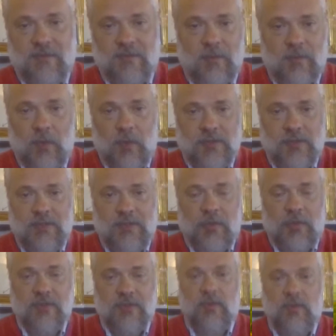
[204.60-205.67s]
most
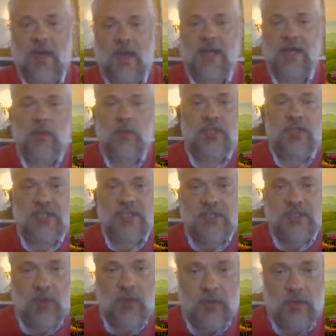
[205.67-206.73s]
important wine, which is
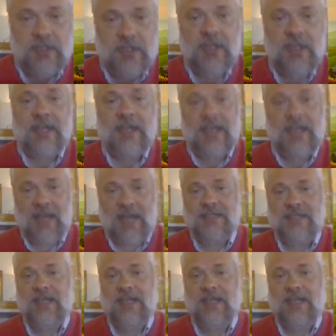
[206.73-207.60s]
called Chianti